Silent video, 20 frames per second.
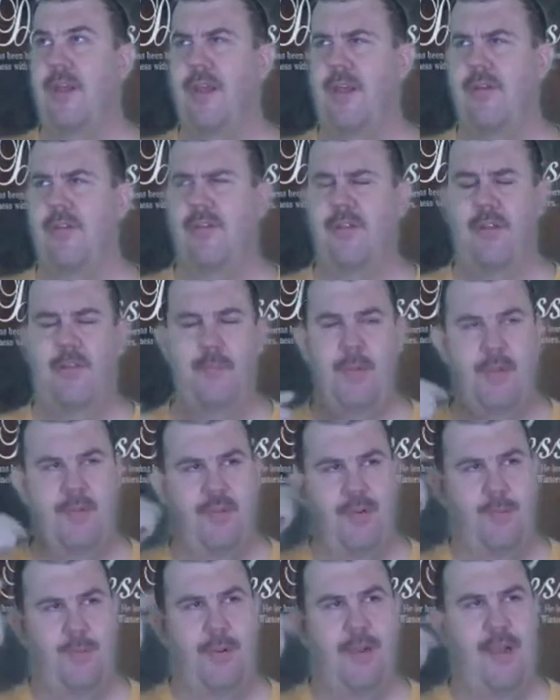And so the
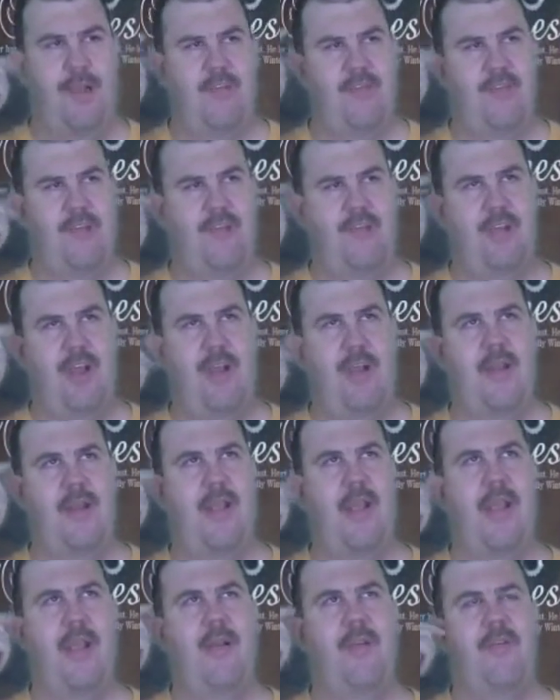music plays in his head, and
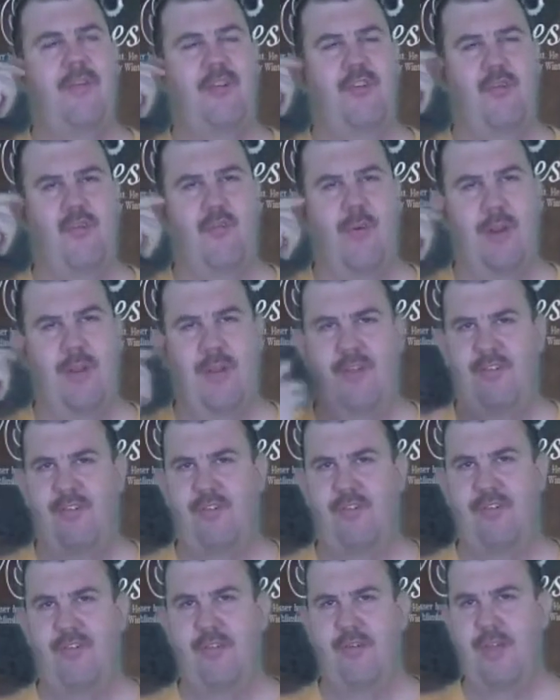he hears this while he's
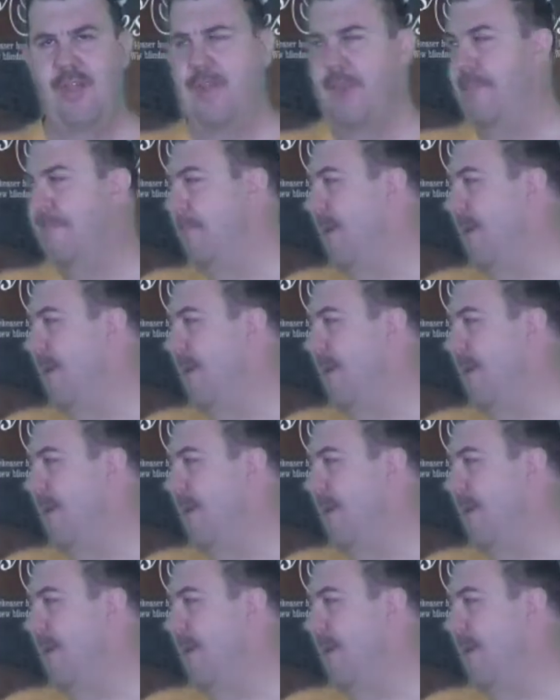getting